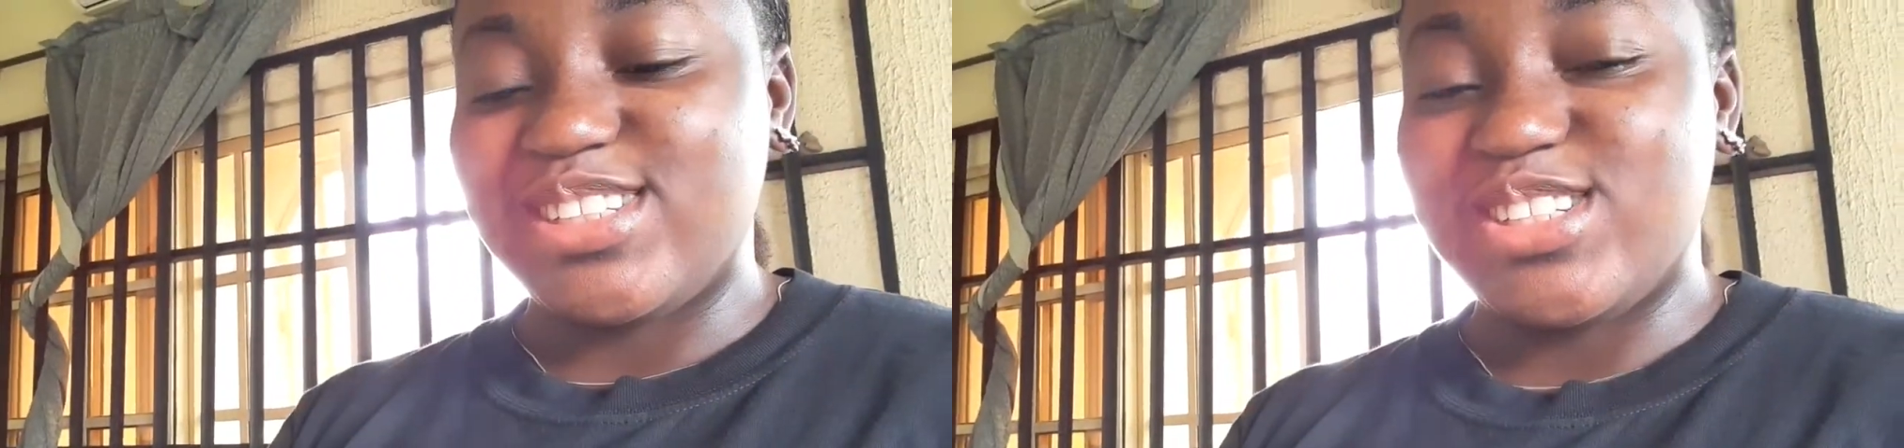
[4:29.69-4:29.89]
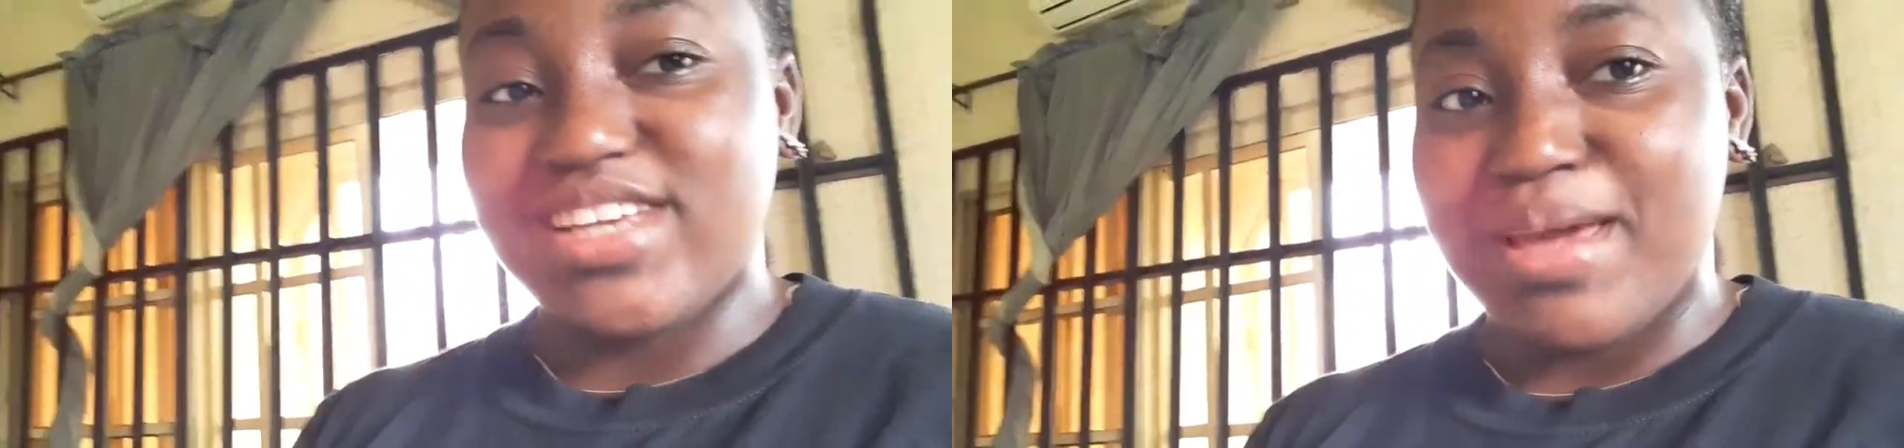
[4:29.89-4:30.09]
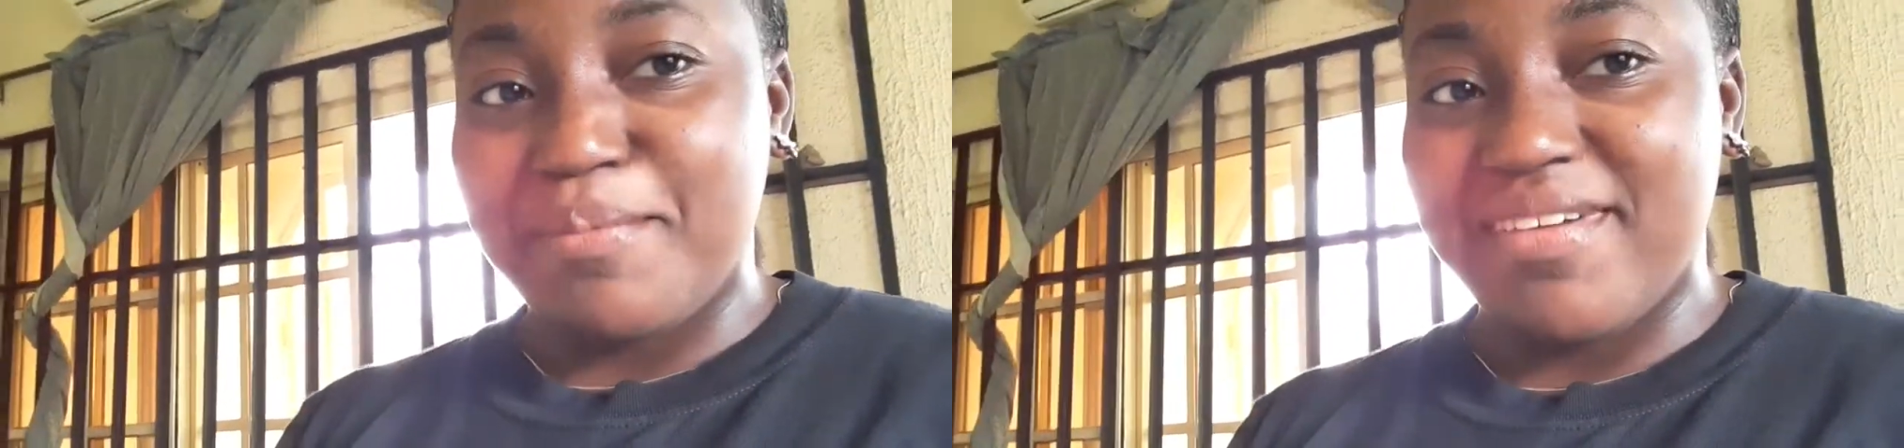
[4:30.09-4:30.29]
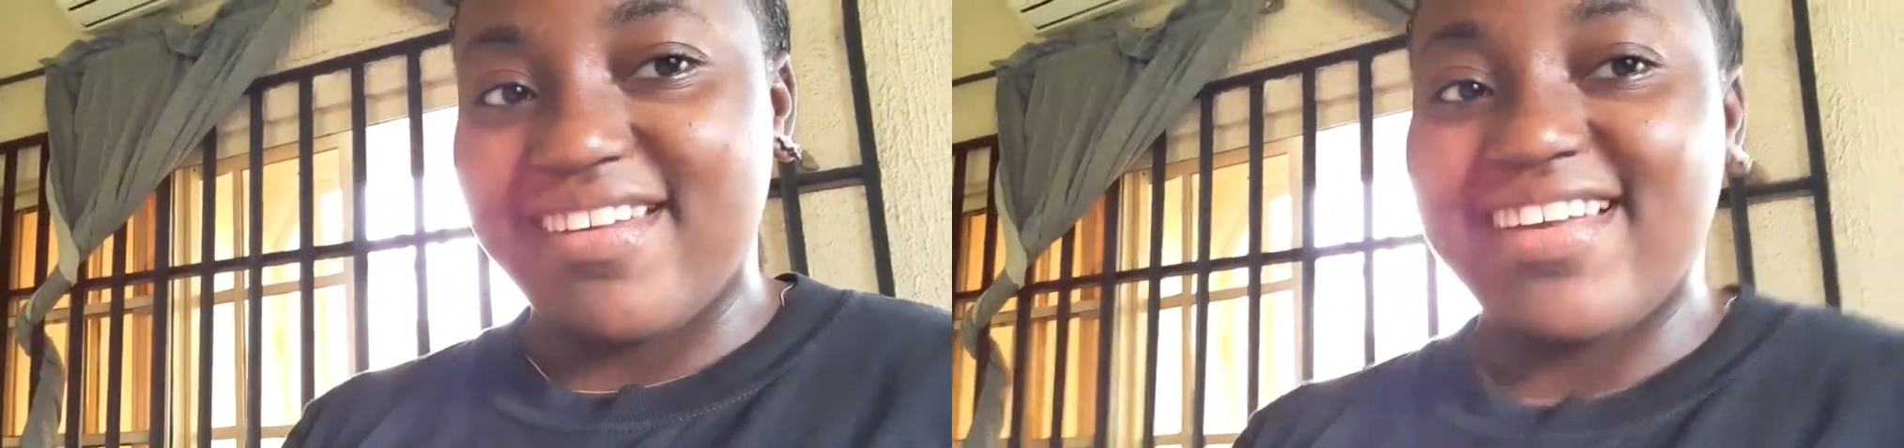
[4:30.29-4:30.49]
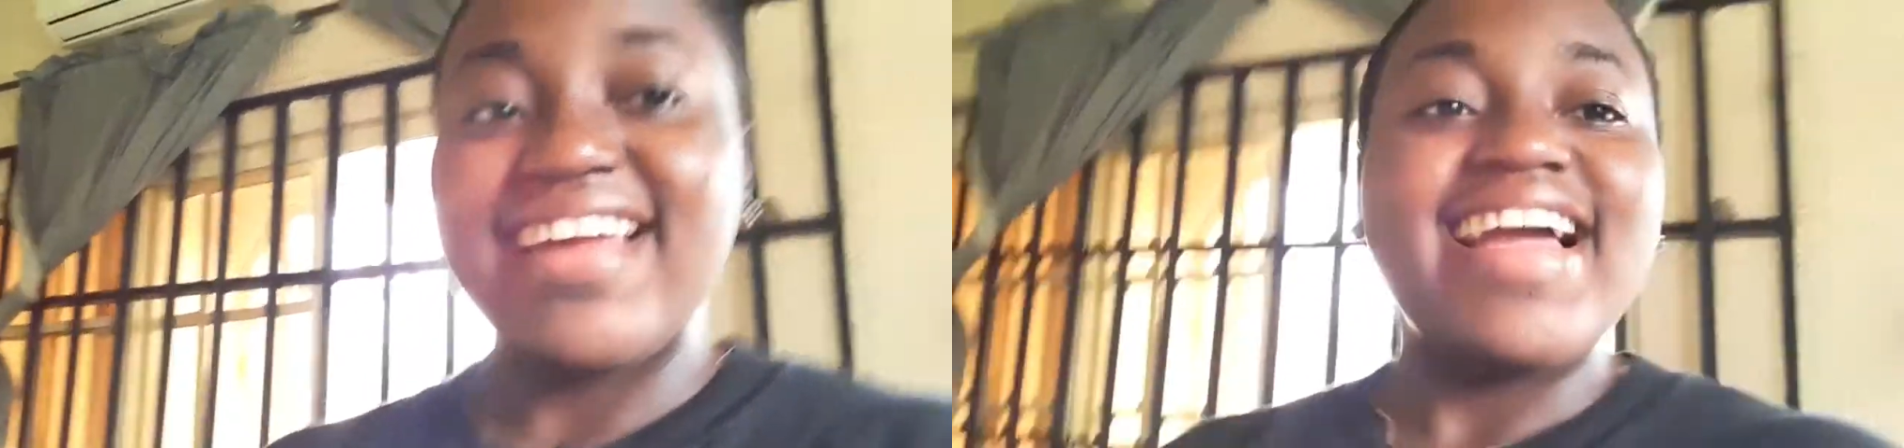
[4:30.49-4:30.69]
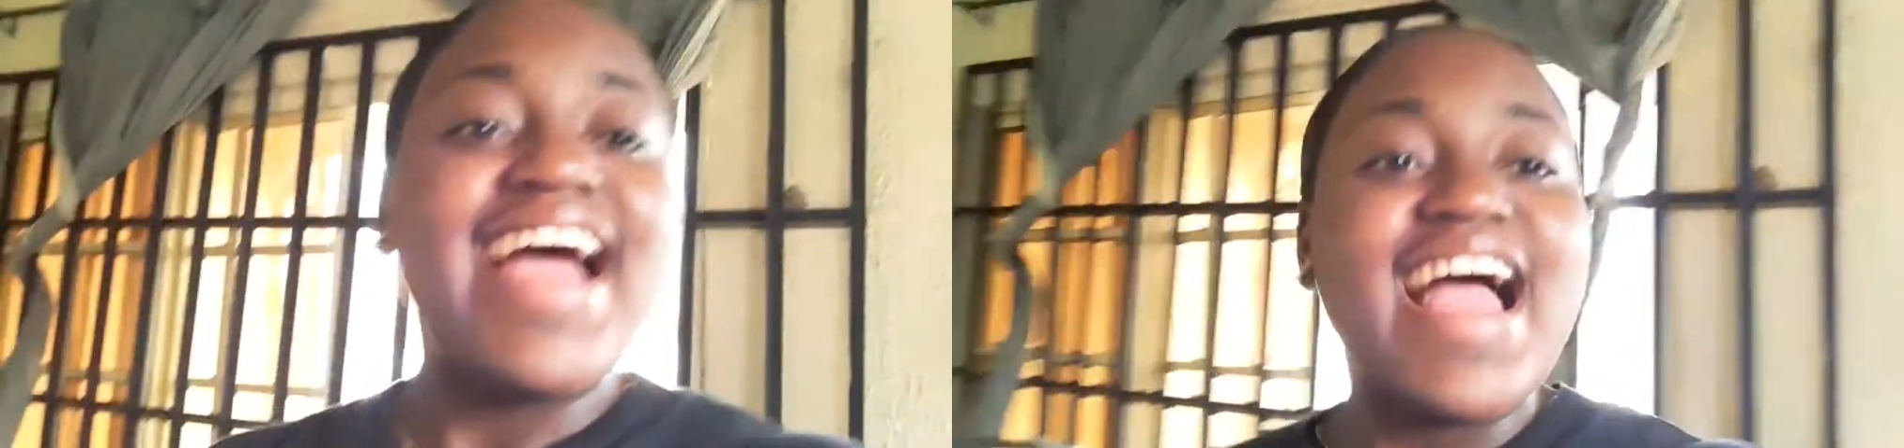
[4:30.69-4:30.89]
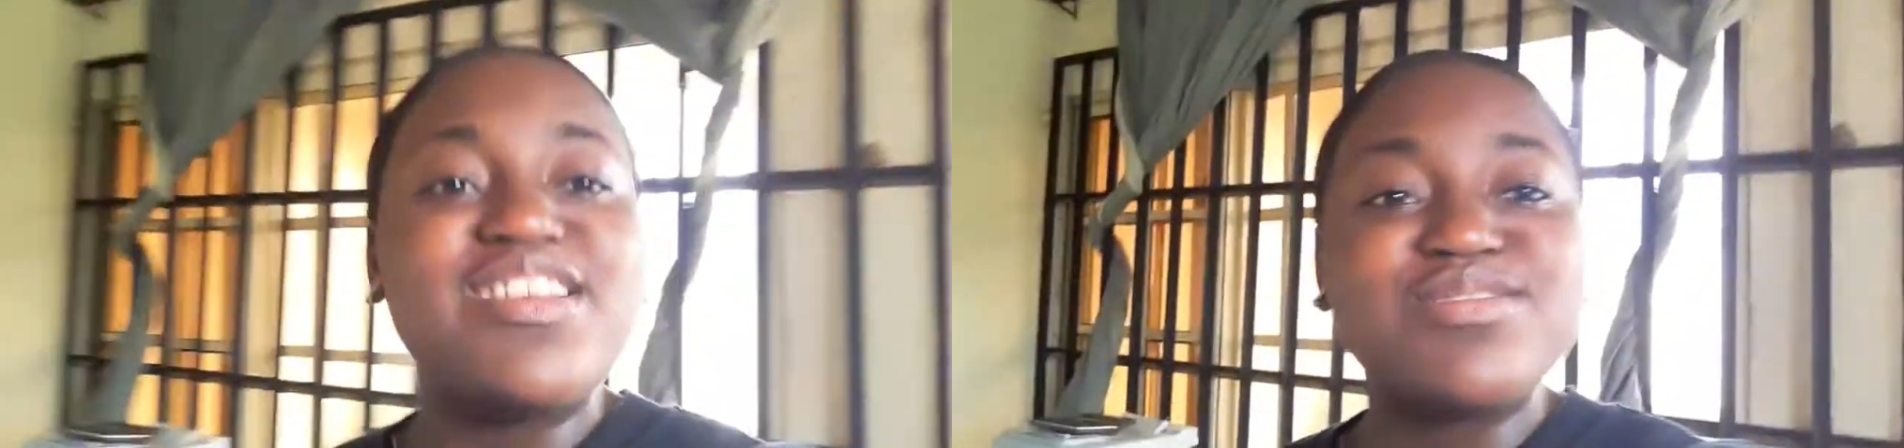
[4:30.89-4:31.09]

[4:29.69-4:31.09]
Do you get me? I